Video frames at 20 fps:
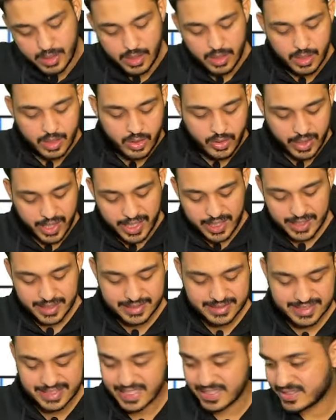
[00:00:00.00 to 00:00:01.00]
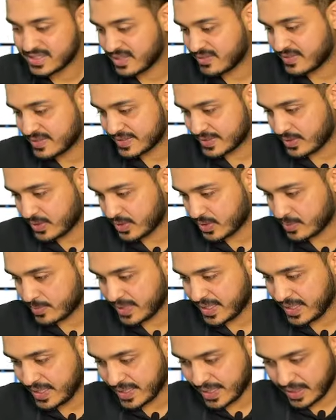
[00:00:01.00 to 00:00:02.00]
Okay, CSF is going to be,
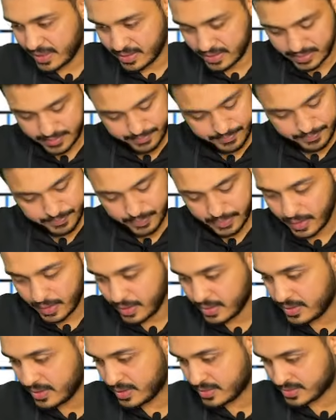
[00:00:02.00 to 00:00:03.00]
yes,